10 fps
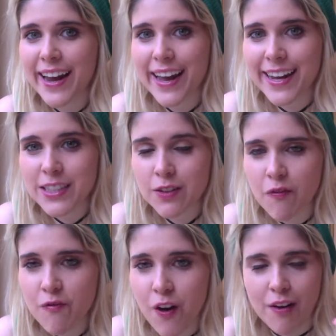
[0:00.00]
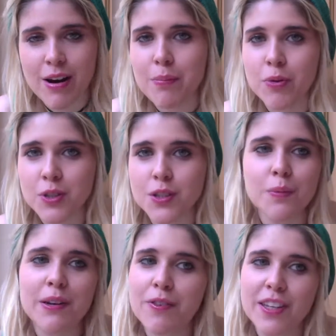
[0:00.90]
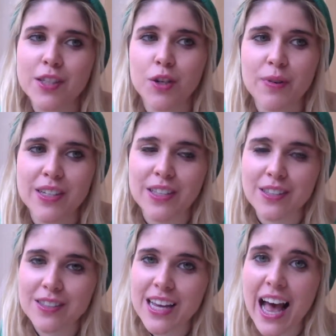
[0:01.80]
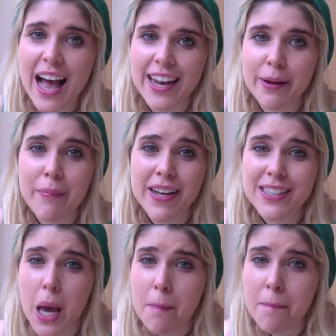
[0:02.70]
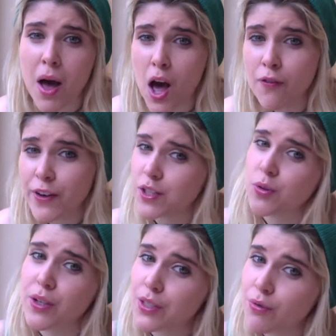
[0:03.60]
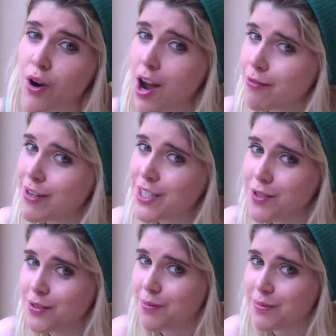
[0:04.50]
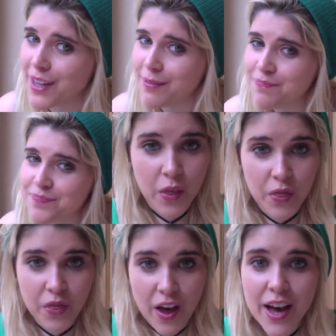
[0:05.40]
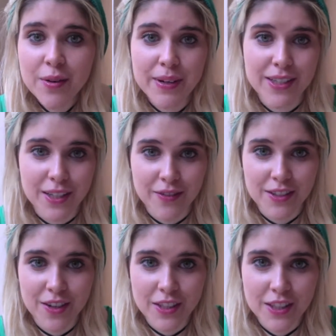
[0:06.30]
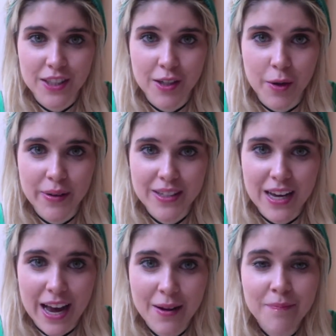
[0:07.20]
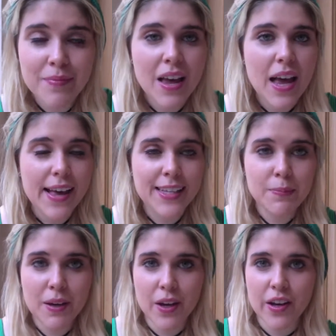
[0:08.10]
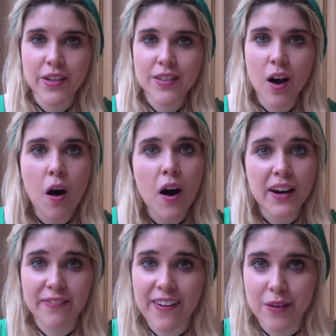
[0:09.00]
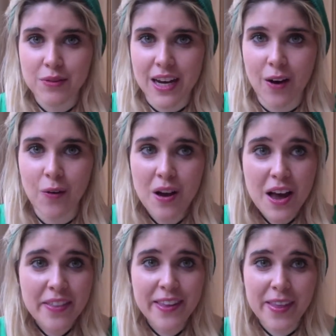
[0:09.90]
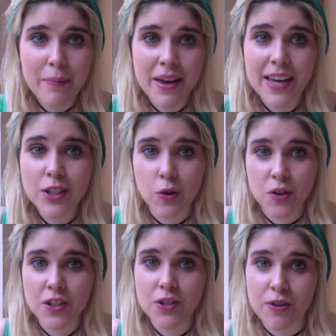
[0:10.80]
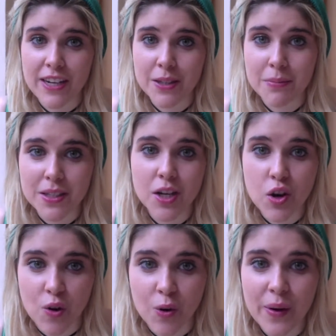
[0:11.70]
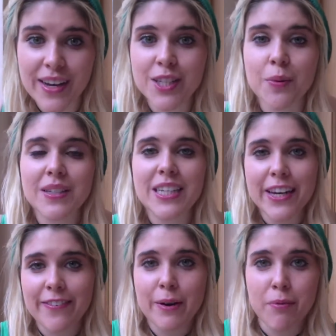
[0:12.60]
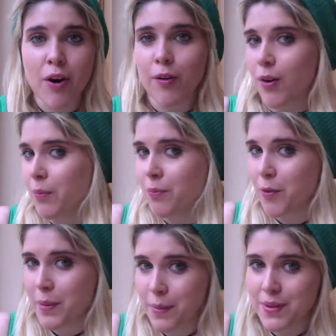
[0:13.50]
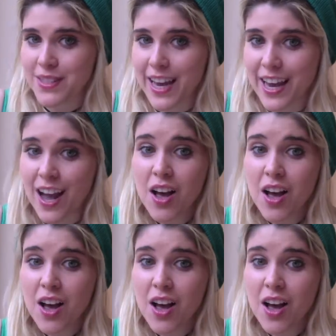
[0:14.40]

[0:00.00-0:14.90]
it's very important to me for these 2 reasons, and it makes it a perfect choice for I read you something. The third reason I've decided to do it today is because I found out that they're making Jonathan Strange and Mr Norrell into a TV programme for BBC.